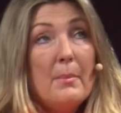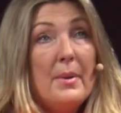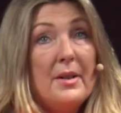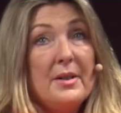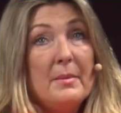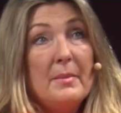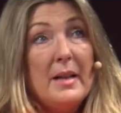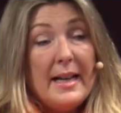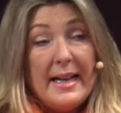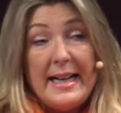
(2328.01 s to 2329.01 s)
but
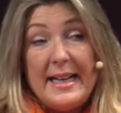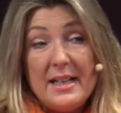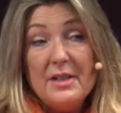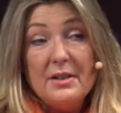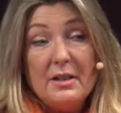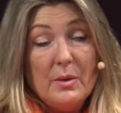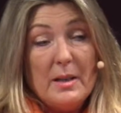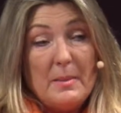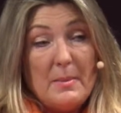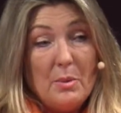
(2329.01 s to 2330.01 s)
it is an
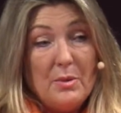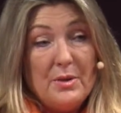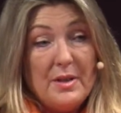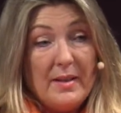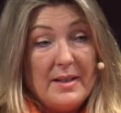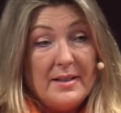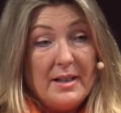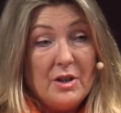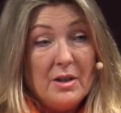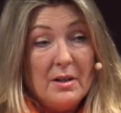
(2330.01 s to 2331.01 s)
incredibly important
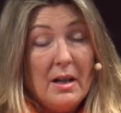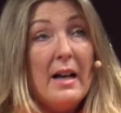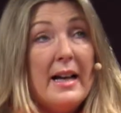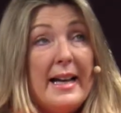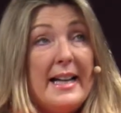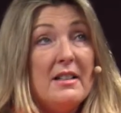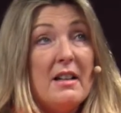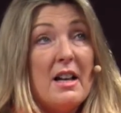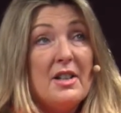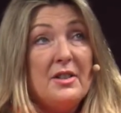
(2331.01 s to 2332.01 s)
civilization. It
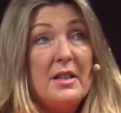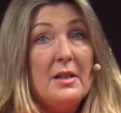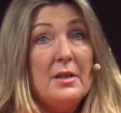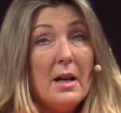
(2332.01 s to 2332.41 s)
lasted,